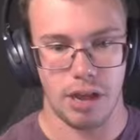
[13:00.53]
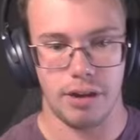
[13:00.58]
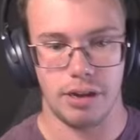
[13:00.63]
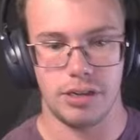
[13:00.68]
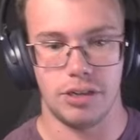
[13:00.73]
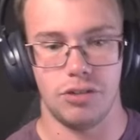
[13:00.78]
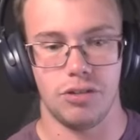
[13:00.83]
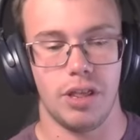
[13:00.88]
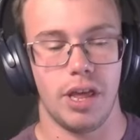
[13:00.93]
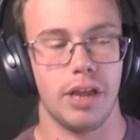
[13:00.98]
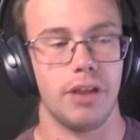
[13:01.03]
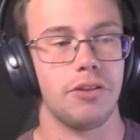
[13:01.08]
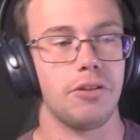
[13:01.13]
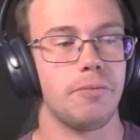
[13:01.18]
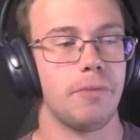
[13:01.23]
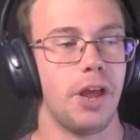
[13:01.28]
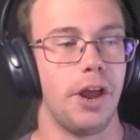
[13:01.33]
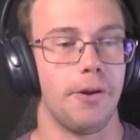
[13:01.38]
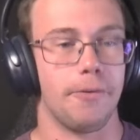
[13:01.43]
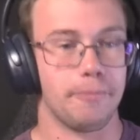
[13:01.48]
I do
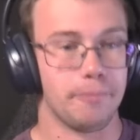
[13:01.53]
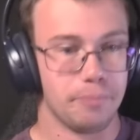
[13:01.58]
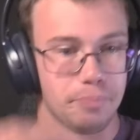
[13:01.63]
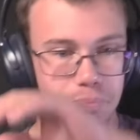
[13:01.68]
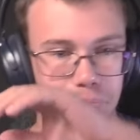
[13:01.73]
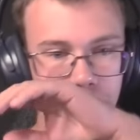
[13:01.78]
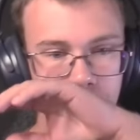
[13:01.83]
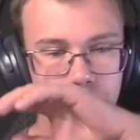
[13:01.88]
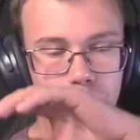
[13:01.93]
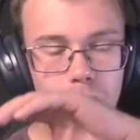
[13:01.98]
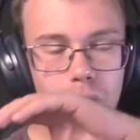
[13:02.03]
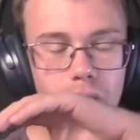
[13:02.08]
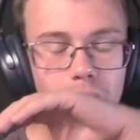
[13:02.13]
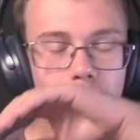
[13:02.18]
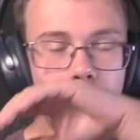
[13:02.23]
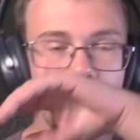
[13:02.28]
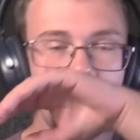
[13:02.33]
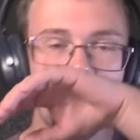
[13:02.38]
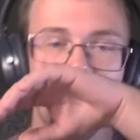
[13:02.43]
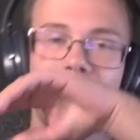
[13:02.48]
things here.
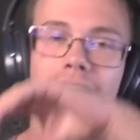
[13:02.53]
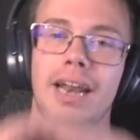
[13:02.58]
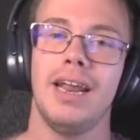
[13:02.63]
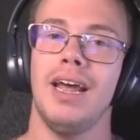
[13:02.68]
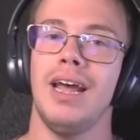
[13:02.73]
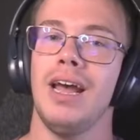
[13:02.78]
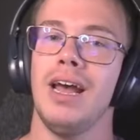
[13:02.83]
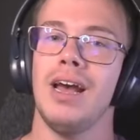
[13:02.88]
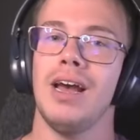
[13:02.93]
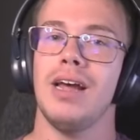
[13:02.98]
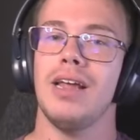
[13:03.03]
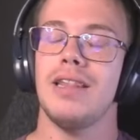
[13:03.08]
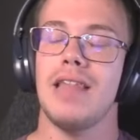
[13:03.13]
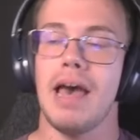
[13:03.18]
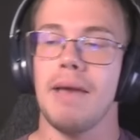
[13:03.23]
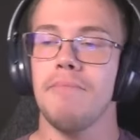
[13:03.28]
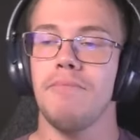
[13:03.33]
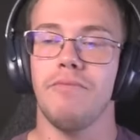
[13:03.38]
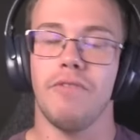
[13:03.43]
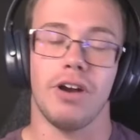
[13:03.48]
But
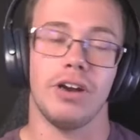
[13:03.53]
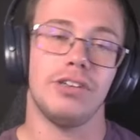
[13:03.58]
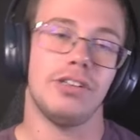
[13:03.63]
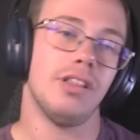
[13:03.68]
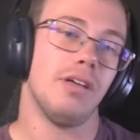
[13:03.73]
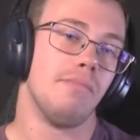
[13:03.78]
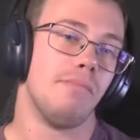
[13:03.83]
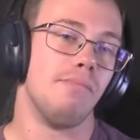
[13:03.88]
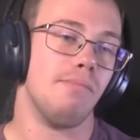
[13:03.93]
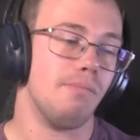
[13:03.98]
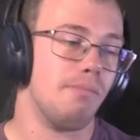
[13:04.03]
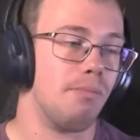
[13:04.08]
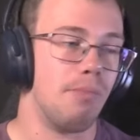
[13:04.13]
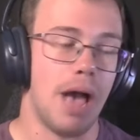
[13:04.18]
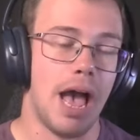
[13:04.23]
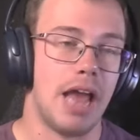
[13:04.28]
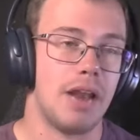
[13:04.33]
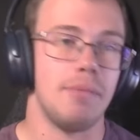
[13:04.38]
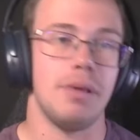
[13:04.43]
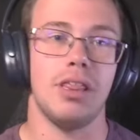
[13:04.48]
then versus the
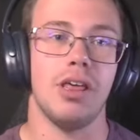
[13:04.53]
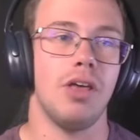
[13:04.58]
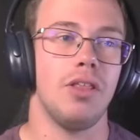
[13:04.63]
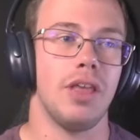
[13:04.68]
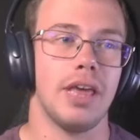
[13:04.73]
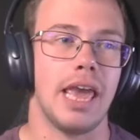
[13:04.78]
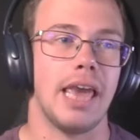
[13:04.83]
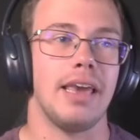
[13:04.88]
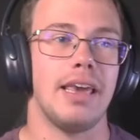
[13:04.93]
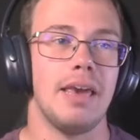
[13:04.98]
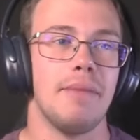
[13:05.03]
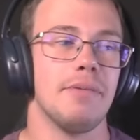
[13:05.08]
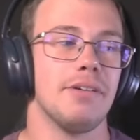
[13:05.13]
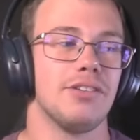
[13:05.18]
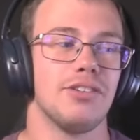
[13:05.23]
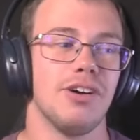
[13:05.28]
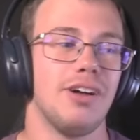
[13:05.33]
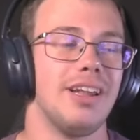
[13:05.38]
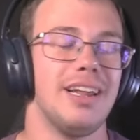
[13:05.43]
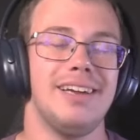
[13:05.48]
enemy though, the gatekeeper,
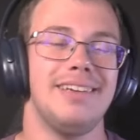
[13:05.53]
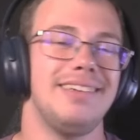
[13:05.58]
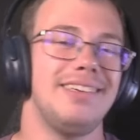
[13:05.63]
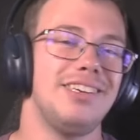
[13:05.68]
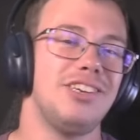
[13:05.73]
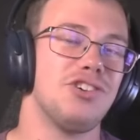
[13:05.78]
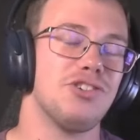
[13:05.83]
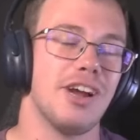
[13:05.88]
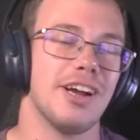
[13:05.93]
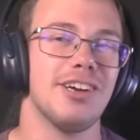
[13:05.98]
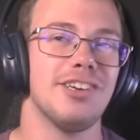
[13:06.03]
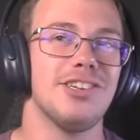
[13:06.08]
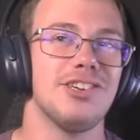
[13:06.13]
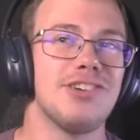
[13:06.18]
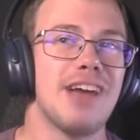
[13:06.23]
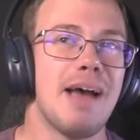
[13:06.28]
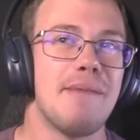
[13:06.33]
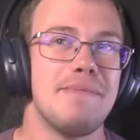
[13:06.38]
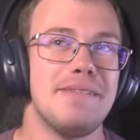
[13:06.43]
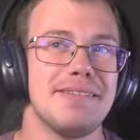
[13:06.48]
it's so hilarious. He triggers the
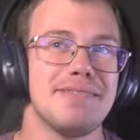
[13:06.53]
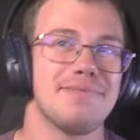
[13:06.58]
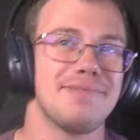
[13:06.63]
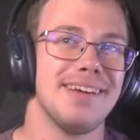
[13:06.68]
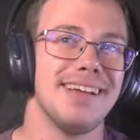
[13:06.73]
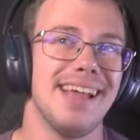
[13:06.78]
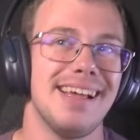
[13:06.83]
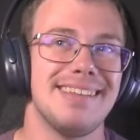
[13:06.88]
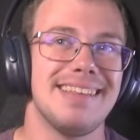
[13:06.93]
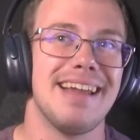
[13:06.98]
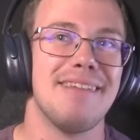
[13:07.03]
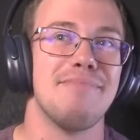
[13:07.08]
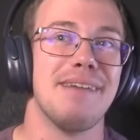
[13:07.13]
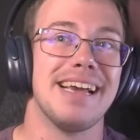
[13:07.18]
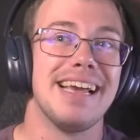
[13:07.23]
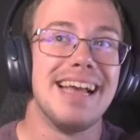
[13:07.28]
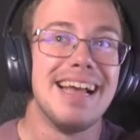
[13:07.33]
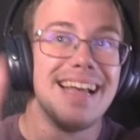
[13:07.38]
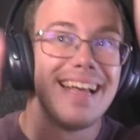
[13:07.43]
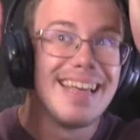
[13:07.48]
trap, he doesn't realize that. I'm
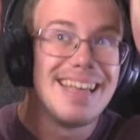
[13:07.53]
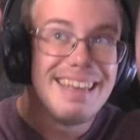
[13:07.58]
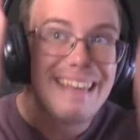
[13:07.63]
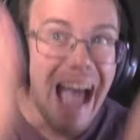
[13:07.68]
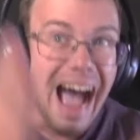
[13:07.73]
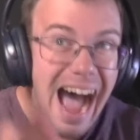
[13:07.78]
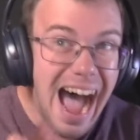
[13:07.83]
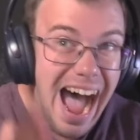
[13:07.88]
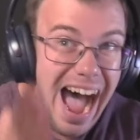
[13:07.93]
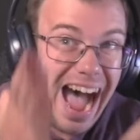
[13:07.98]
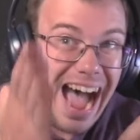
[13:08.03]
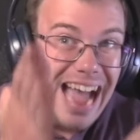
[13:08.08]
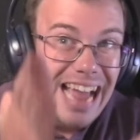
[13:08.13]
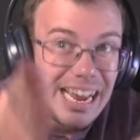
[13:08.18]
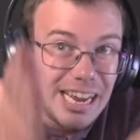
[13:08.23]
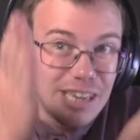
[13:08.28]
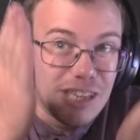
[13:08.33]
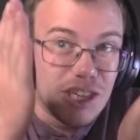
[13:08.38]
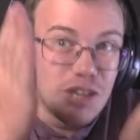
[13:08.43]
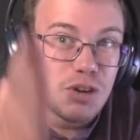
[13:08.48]
like, yeah,
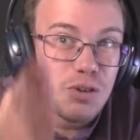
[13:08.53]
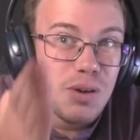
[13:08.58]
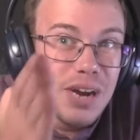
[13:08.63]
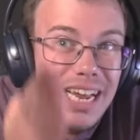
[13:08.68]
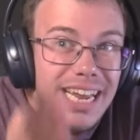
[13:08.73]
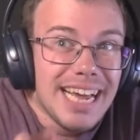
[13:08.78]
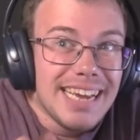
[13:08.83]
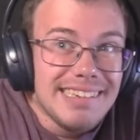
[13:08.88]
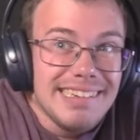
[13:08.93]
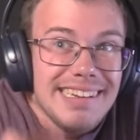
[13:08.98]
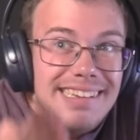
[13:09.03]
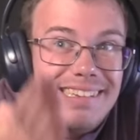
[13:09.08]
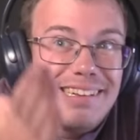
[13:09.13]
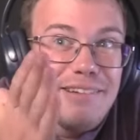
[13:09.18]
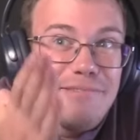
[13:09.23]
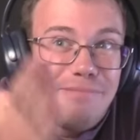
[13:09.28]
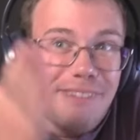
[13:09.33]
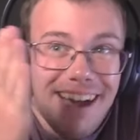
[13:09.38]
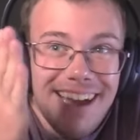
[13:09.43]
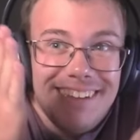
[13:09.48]
you should realize this,
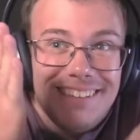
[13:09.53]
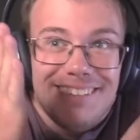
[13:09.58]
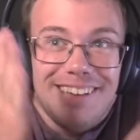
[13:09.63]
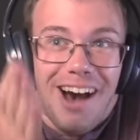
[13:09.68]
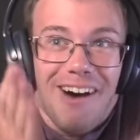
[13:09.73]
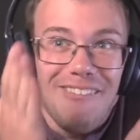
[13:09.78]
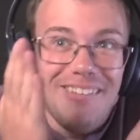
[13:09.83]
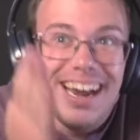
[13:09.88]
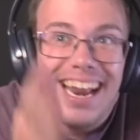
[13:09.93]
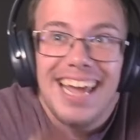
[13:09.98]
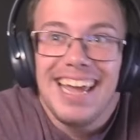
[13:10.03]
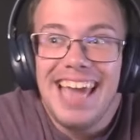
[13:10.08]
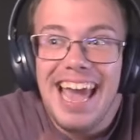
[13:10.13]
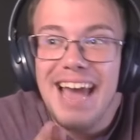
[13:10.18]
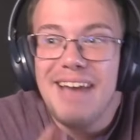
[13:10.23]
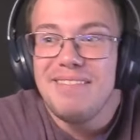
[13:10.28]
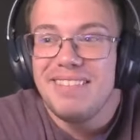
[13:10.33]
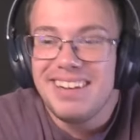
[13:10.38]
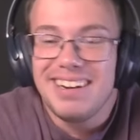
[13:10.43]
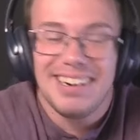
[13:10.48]
you play so many
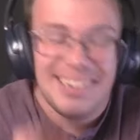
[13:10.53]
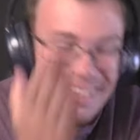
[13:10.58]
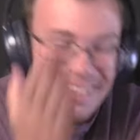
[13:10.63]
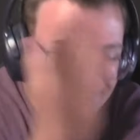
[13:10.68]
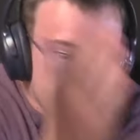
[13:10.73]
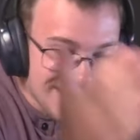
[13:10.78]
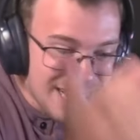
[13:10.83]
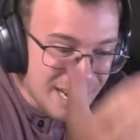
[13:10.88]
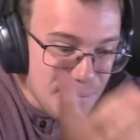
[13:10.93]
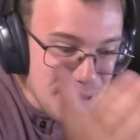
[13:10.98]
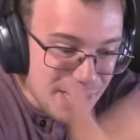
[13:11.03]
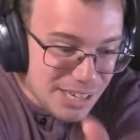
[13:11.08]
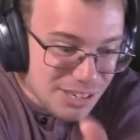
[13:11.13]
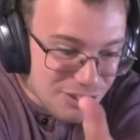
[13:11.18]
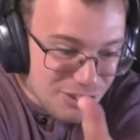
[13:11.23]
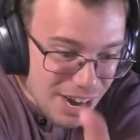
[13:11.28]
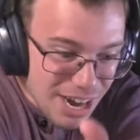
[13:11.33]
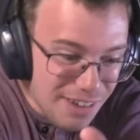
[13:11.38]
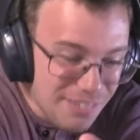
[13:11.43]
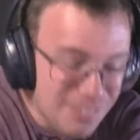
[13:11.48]
games, it's gonna be a
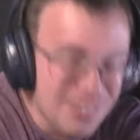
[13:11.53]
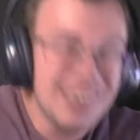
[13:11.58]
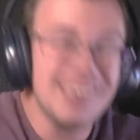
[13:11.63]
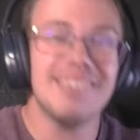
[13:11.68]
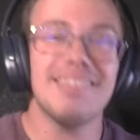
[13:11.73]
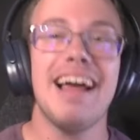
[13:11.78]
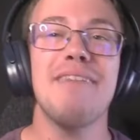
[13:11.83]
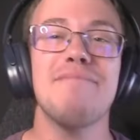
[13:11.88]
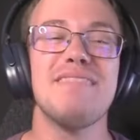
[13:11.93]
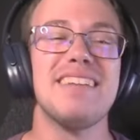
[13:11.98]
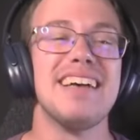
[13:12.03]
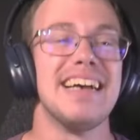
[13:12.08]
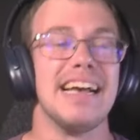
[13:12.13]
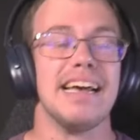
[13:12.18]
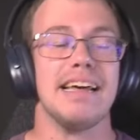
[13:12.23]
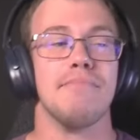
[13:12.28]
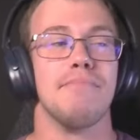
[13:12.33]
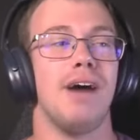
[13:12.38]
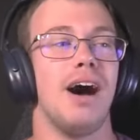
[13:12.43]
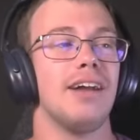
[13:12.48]
trigger for a trap.
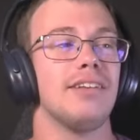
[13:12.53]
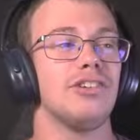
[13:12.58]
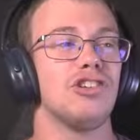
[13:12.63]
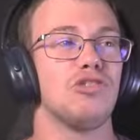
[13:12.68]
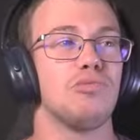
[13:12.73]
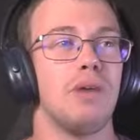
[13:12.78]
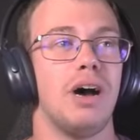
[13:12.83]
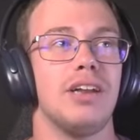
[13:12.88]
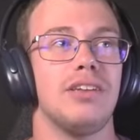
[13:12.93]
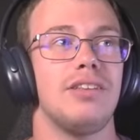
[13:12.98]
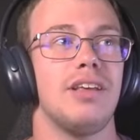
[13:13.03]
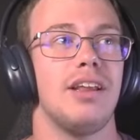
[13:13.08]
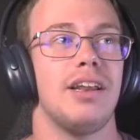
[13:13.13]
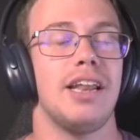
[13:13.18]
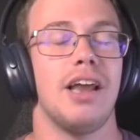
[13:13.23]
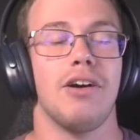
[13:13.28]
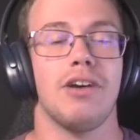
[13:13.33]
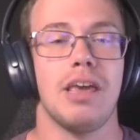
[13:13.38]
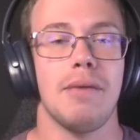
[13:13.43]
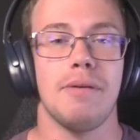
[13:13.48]
Monster spawns in.
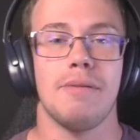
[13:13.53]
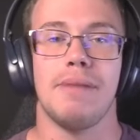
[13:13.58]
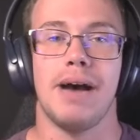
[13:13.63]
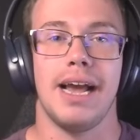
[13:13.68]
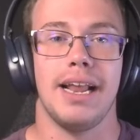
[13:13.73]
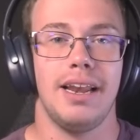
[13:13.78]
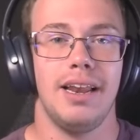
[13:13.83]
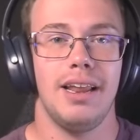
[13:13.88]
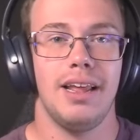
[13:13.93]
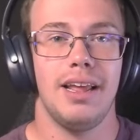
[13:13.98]
Now keep in mind,